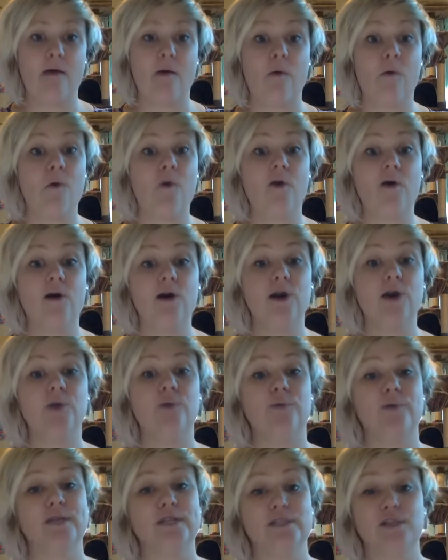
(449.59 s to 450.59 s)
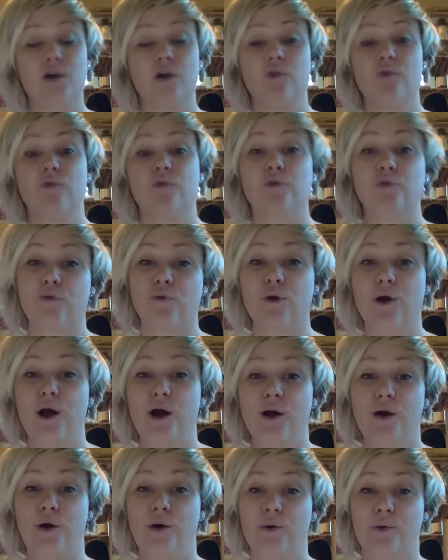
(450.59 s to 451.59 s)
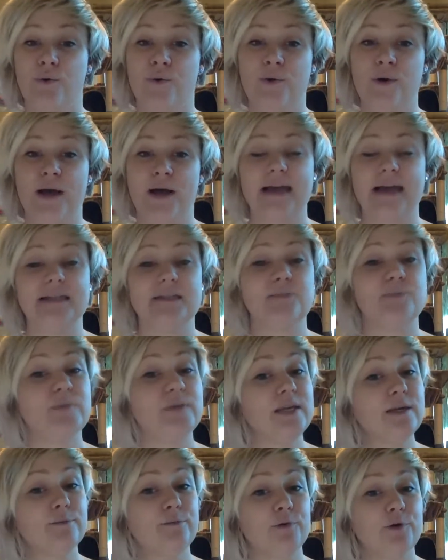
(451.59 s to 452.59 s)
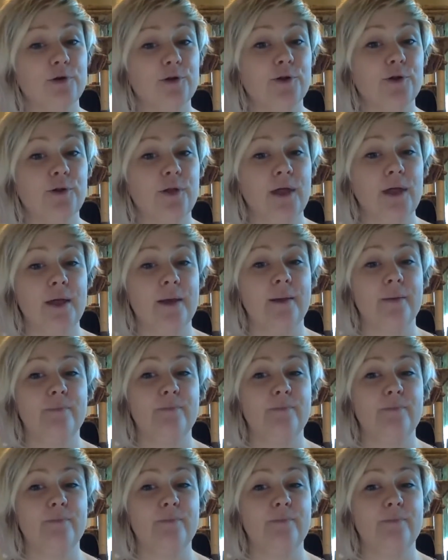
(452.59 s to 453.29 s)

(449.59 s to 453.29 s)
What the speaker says: or we don't grow as people